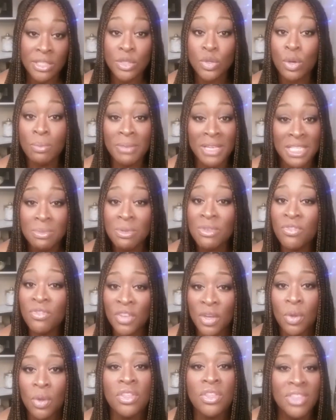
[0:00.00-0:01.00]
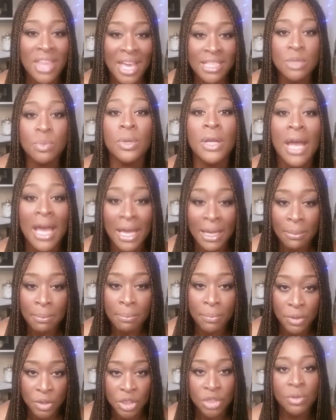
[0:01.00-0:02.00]
And so it makes me feel that that's what
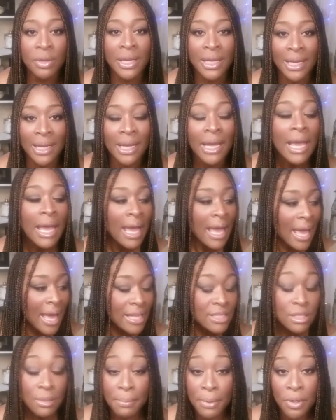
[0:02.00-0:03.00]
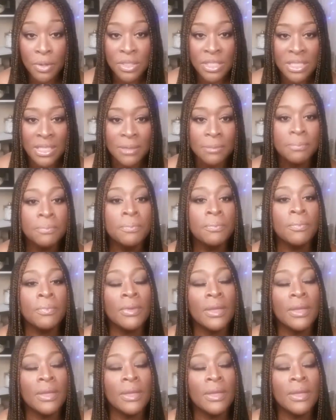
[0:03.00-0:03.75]
I'm portraying as a person.